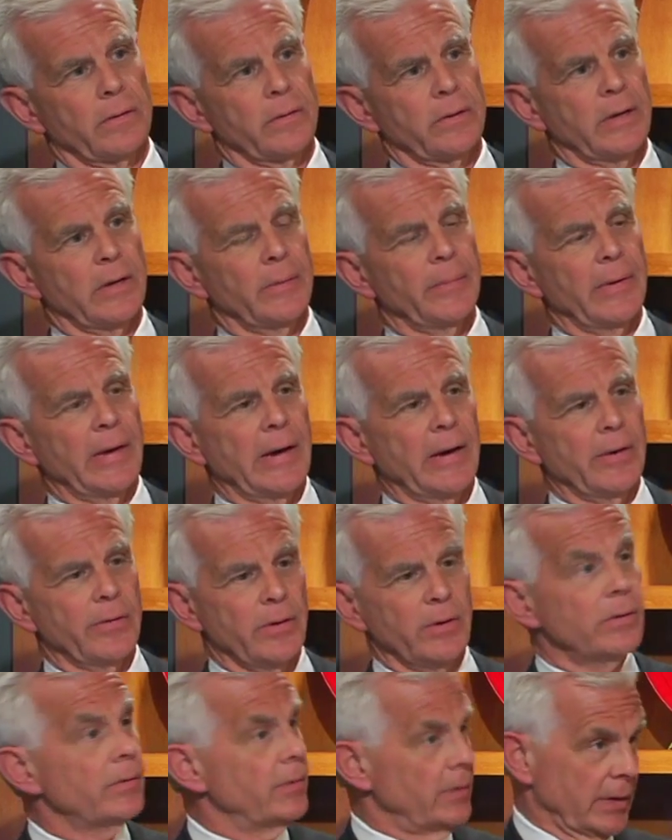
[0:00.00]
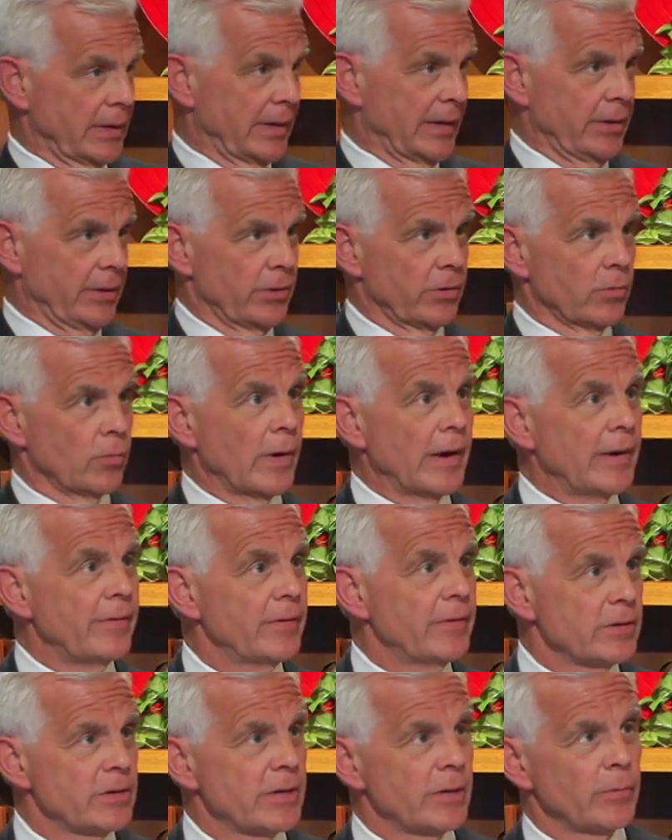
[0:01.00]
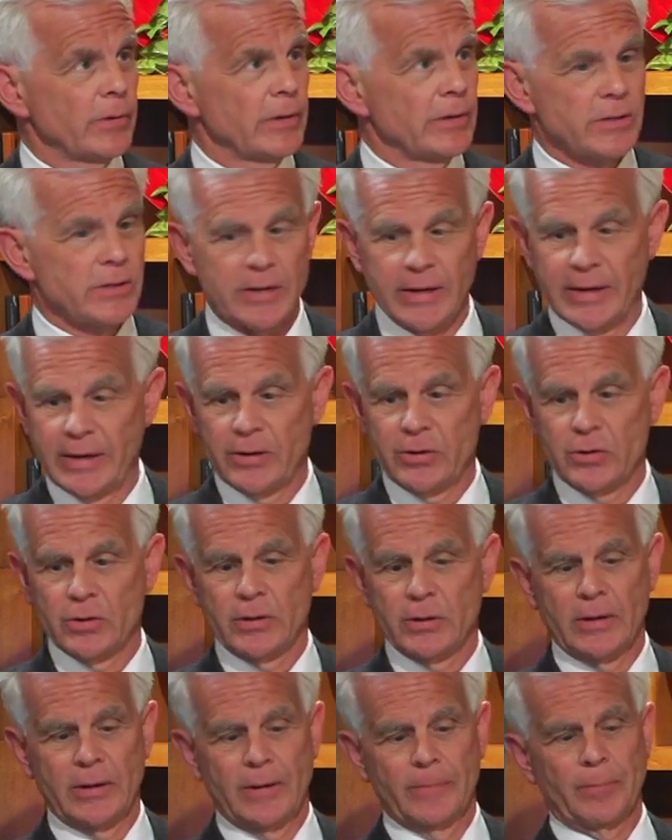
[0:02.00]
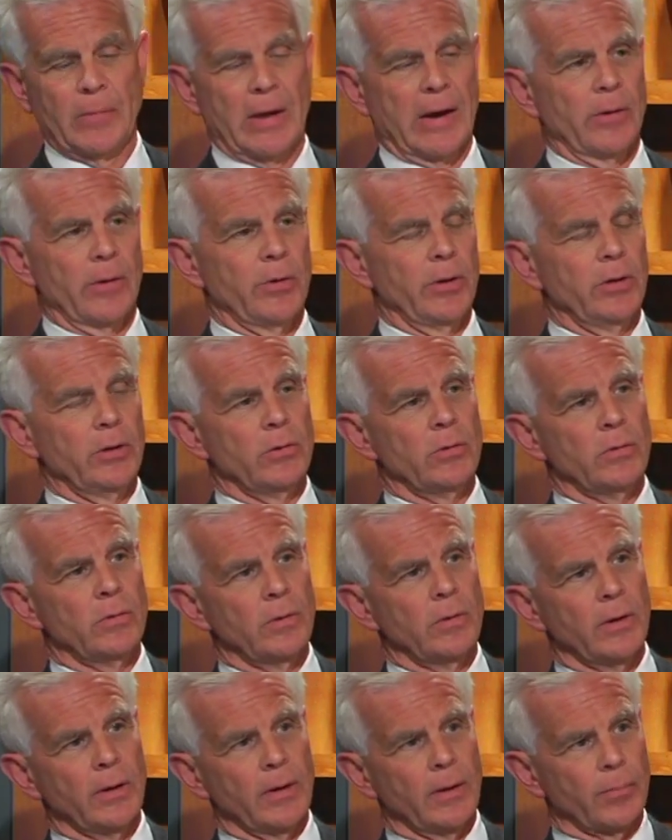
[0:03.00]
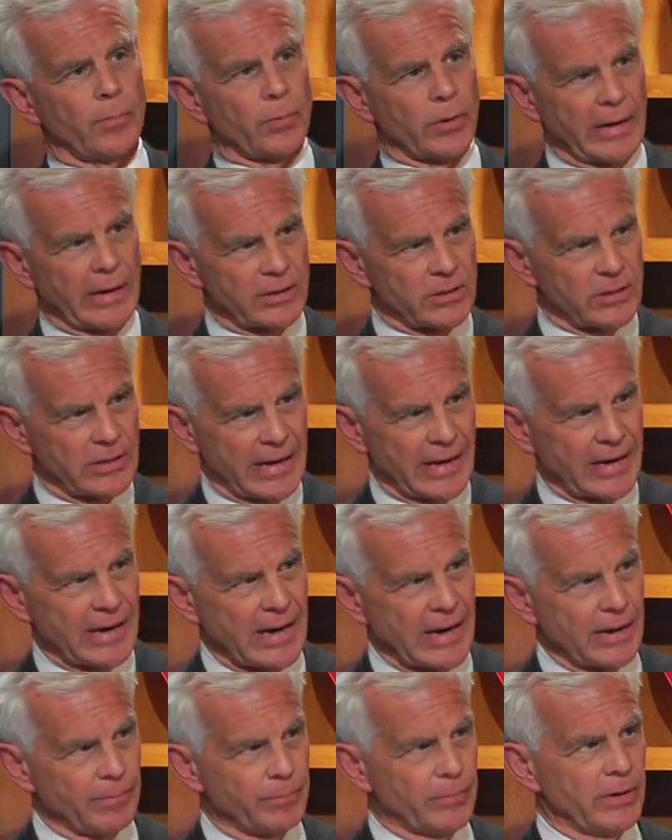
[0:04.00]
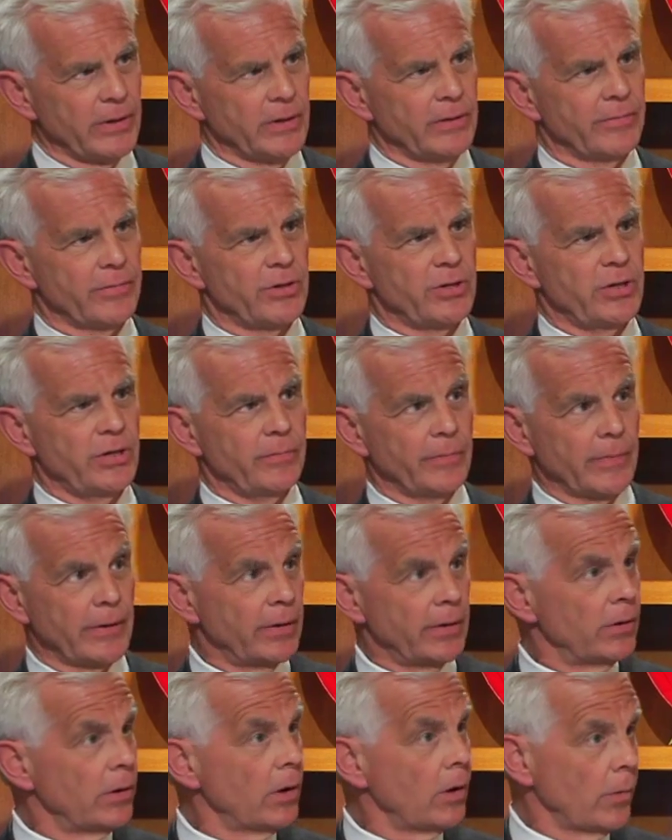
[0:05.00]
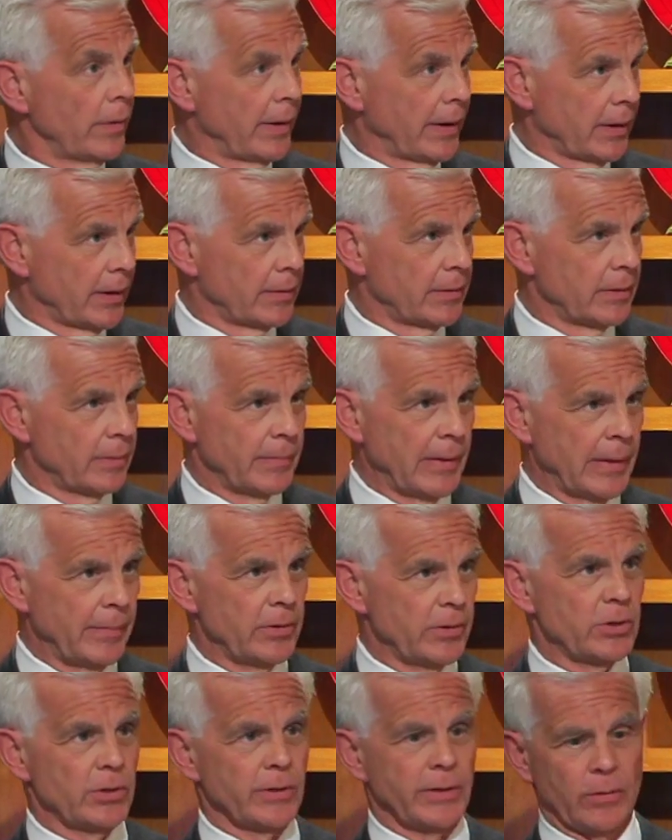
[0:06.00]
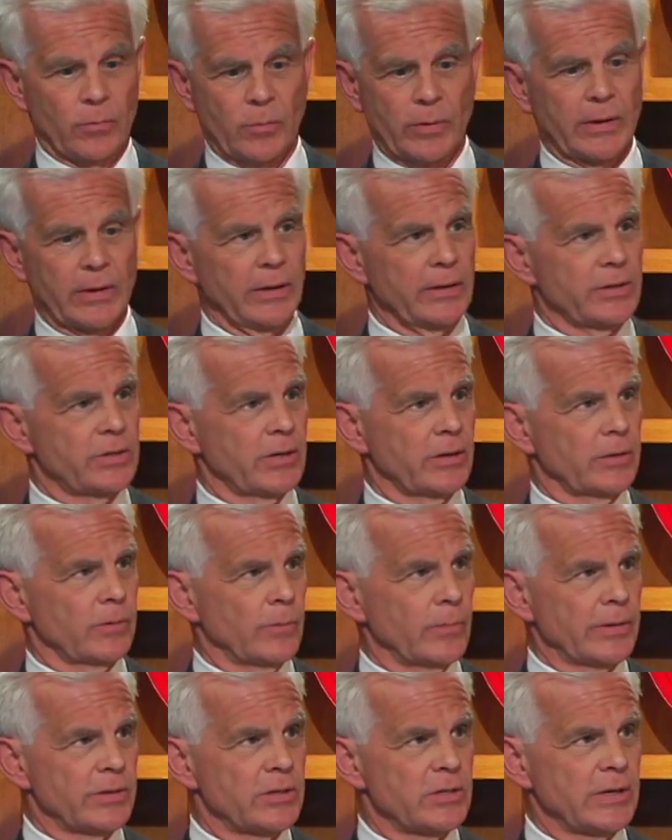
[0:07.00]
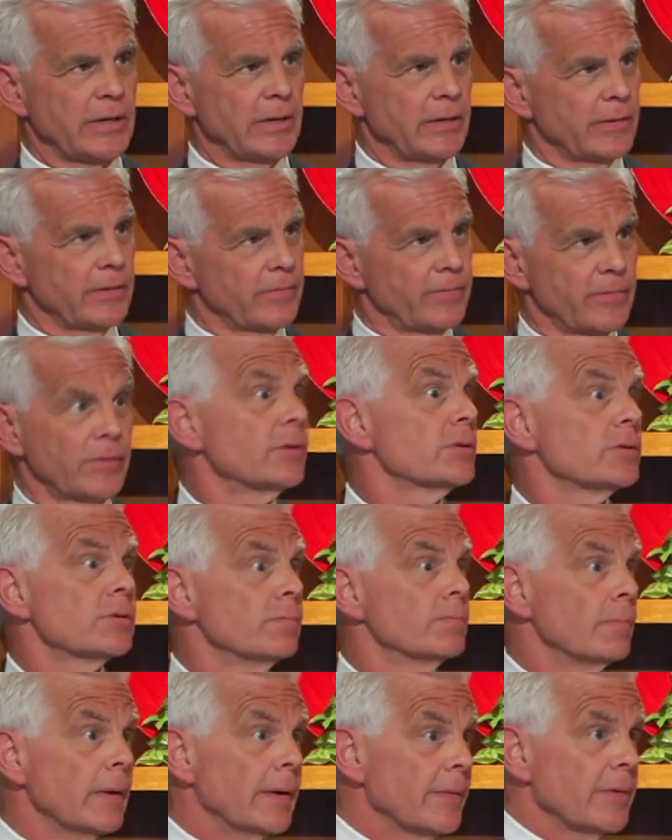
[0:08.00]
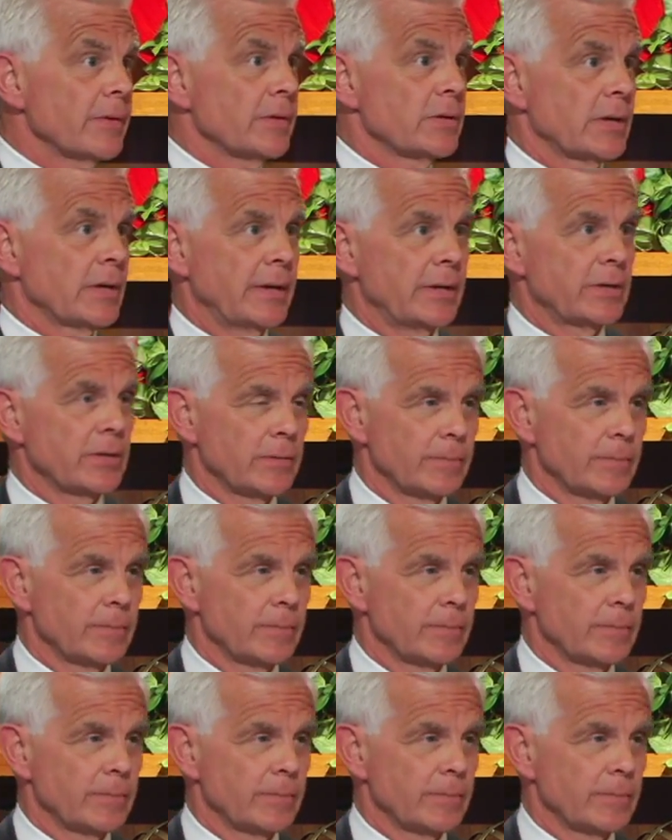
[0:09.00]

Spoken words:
tell me how you, again, your wife is a real estate agent. How do you press that hot button of achievement, knowing that maybe she'll get one listing or one sale in the first month as an agent?